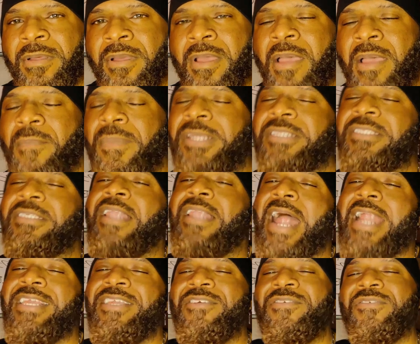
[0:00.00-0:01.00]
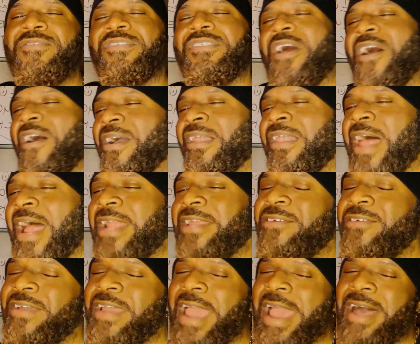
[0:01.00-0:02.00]
Because a lot of you
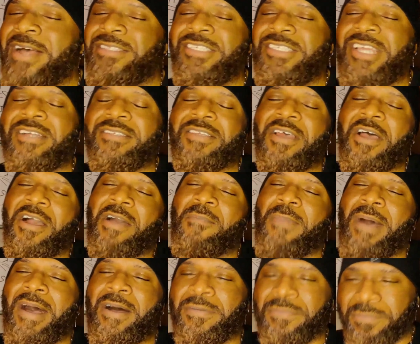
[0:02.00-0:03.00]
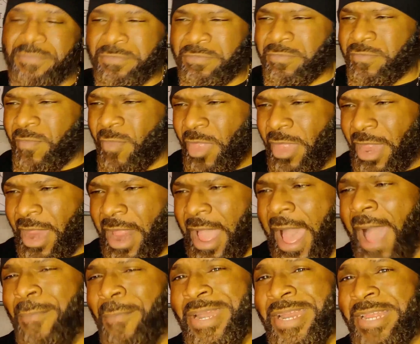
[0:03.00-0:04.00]
gals, y'all talk about
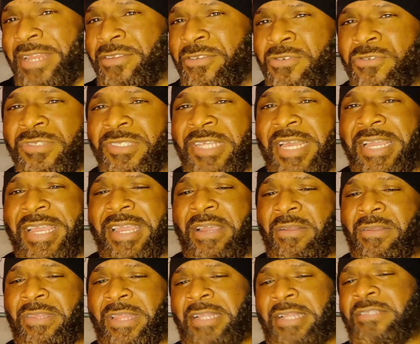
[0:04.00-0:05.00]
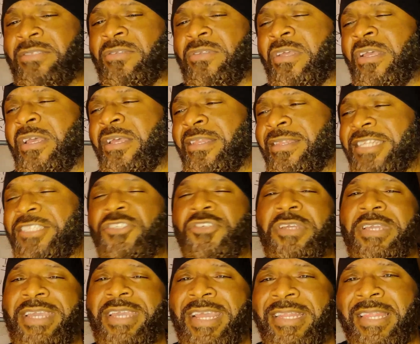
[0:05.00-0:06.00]
how many dudes that you
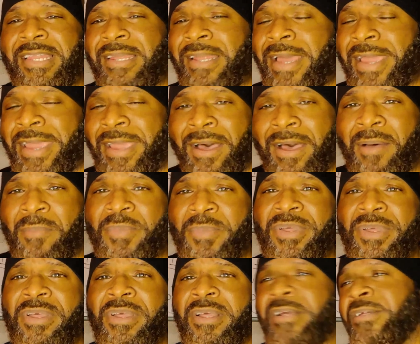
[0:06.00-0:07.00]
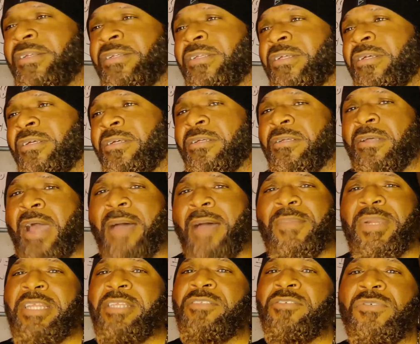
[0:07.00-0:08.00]
can get to lay up, how
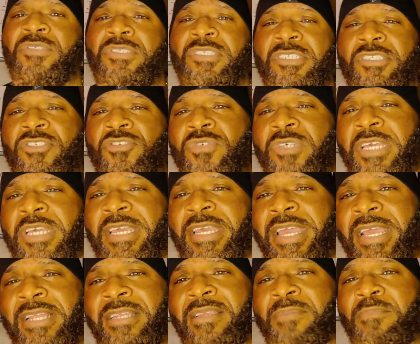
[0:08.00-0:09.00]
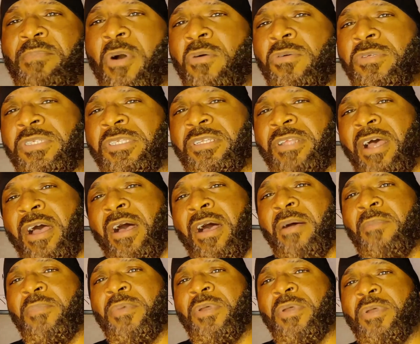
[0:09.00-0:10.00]
many dudes that you can get to post
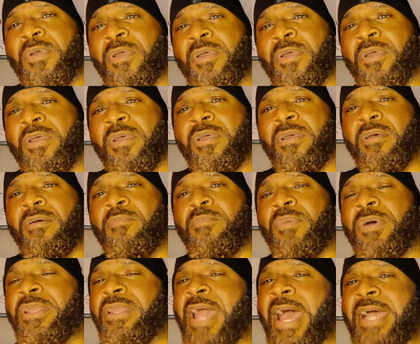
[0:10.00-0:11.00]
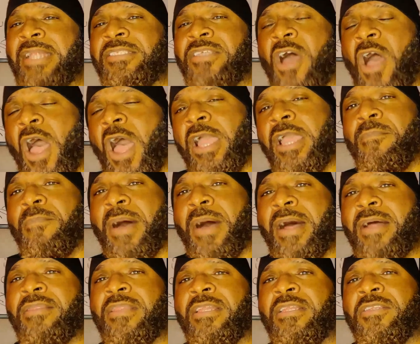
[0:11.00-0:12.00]
up, but not talking about
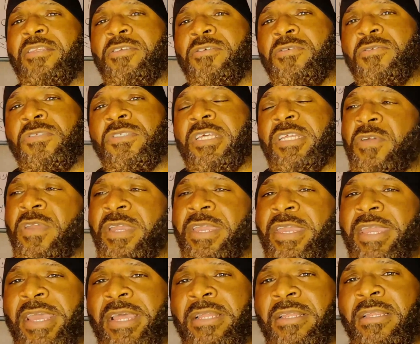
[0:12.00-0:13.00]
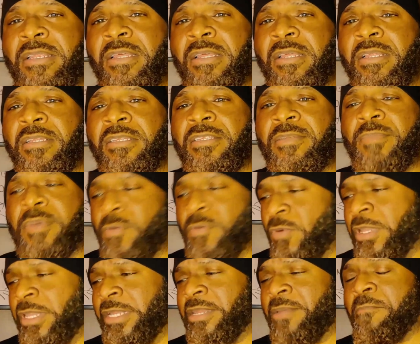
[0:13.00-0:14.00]
the dudes that you can get to be
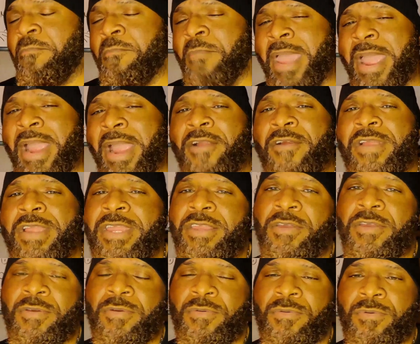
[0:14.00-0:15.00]
willing to marry you.